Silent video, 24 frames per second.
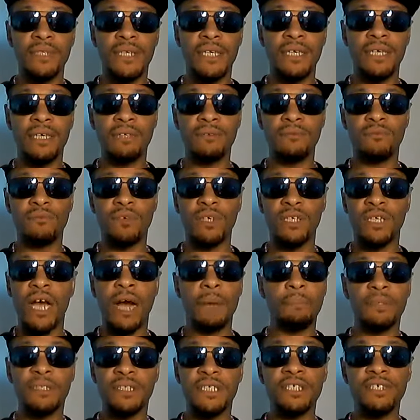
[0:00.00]
in
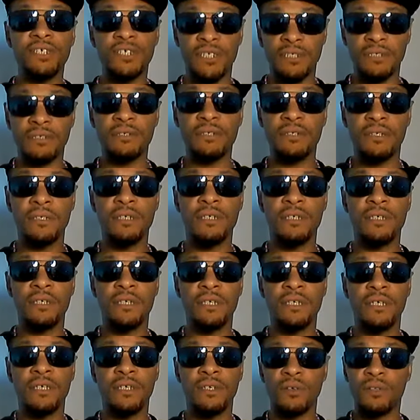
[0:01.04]
opposition.
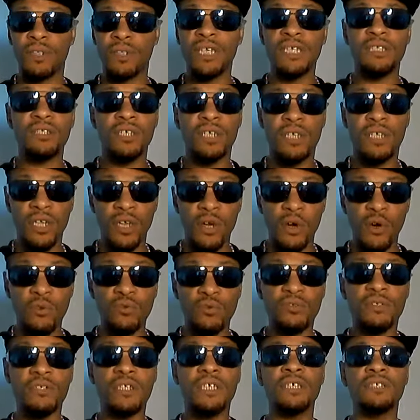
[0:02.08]
You know, things are
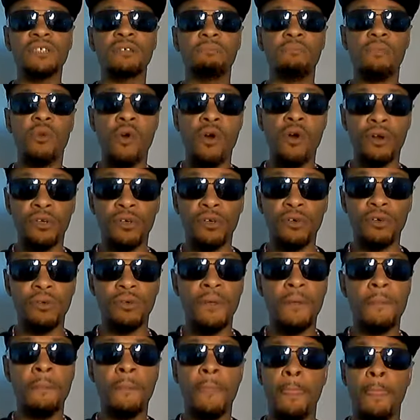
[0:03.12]
close, things are
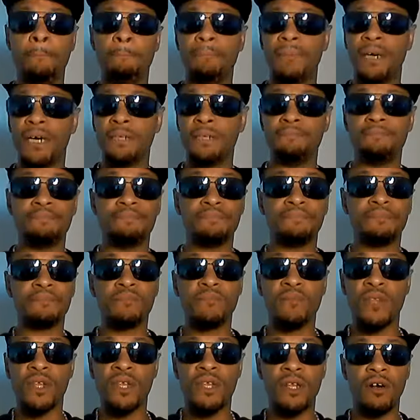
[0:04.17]
mortal, but,
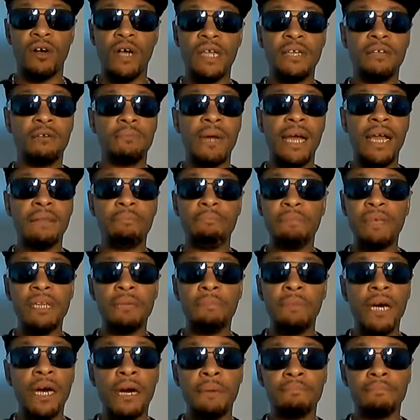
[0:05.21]
you know, ain't nobody beat him
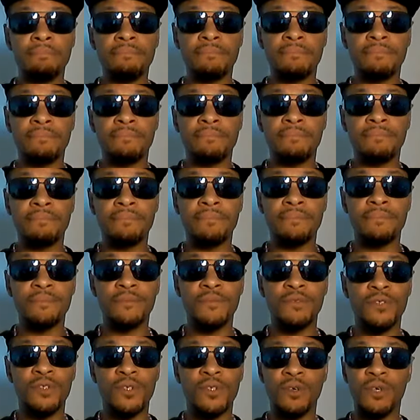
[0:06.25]
up.
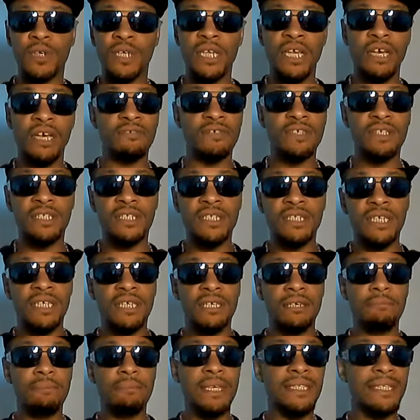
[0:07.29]
So Golovkin's still in
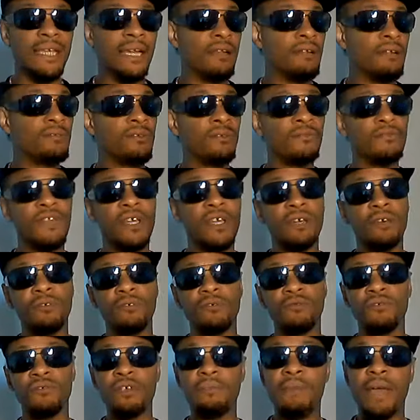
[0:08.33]
the mix. I don't know if they're
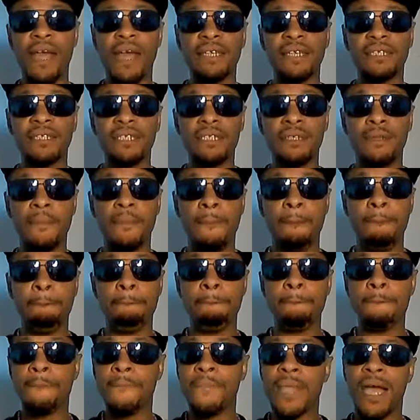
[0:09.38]
going to rematch it.
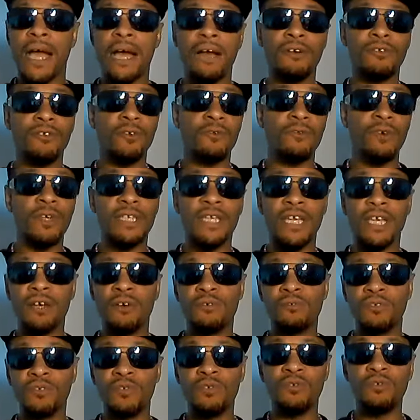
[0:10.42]
I don't know what they're
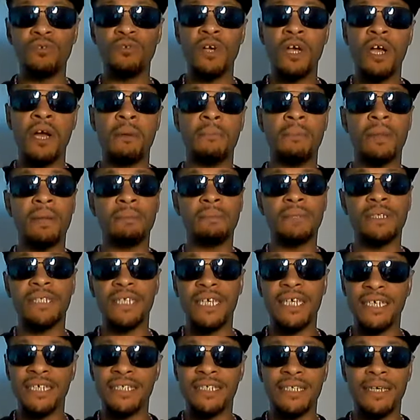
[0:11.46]
going to do, but I'm going to
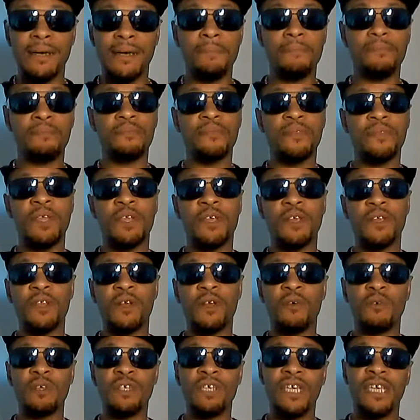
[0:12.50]
tell you something. You
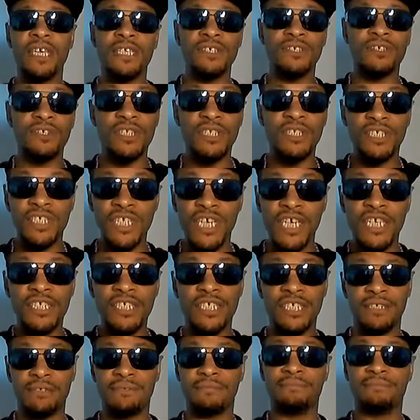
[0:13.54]
know, when you get into the
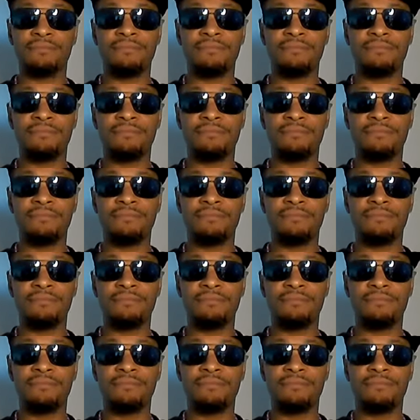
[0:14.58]
judging,